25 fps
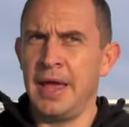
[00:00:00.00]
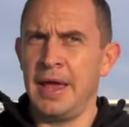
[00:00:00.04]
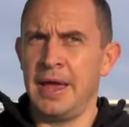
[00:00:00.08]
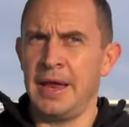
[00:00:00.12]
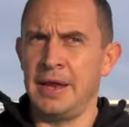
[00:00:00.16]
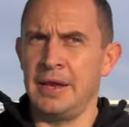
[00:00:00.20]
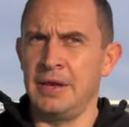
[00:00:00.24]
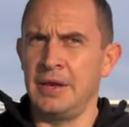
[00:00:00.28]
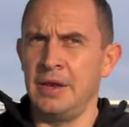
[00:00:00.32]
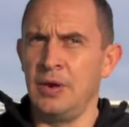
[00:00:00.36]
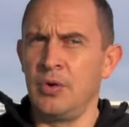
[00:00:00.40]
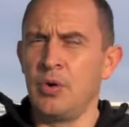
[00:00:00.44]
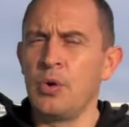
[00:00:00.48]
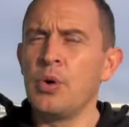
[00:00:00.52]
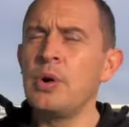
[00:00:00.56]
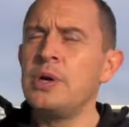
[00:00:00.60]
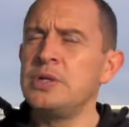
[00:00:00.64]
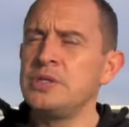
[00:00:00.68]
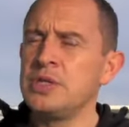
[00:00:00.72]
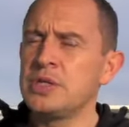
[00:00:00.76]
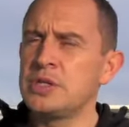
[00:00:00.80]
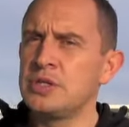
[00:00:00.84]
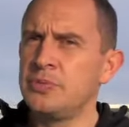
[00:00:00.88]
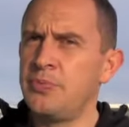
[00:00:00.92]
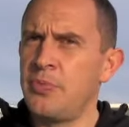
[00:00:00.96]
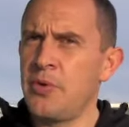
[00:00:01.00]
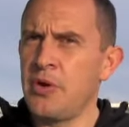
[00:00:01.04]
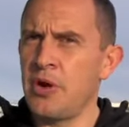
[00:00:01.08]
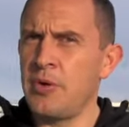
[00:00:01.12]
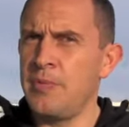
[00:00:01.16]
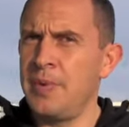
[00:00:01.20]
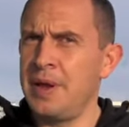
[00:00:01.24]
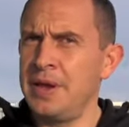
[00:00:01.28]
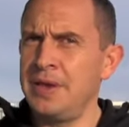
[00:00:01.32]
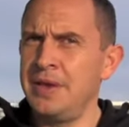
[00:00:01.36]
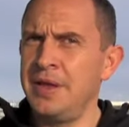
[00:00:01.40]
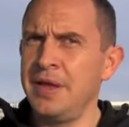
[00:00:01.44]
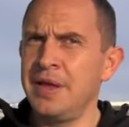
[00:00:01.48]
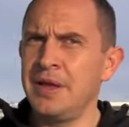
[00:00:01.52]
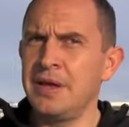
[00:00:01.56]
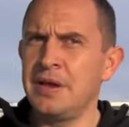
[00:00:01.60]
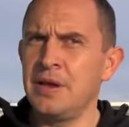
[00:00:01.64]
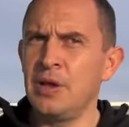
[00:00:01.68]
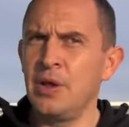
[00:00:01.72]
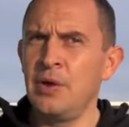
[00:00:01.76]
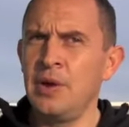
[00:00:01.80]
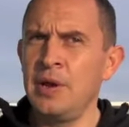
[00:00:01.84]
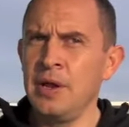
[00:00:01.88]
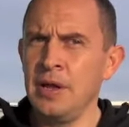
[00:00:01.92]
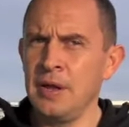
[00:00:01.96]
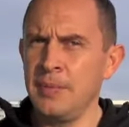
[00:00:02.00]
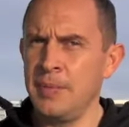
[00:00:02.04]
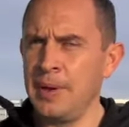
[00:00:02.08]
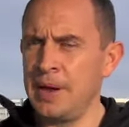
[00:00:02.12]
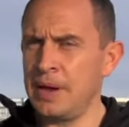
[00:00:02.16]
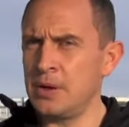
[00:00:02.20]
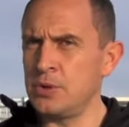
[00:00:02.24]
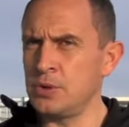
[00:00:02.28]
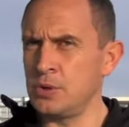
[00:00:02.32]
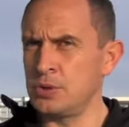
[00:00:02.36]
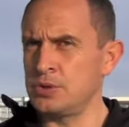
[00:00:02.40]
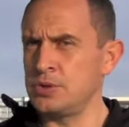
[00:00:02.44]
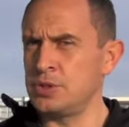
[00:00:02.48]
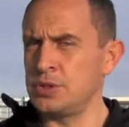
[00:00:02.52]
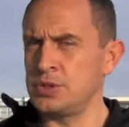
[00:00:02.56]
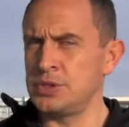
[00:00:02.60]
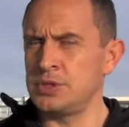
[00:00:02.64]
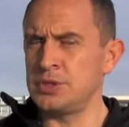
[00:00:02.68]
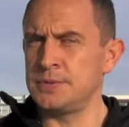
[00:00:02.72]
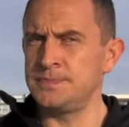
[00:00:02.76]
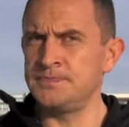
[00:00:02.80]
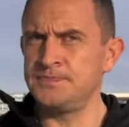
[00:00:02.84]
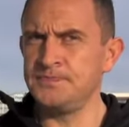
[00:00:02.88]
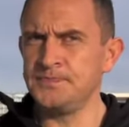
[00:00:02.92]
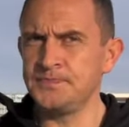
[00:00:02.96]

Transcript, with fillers: and you're always experimenting and learning about horses.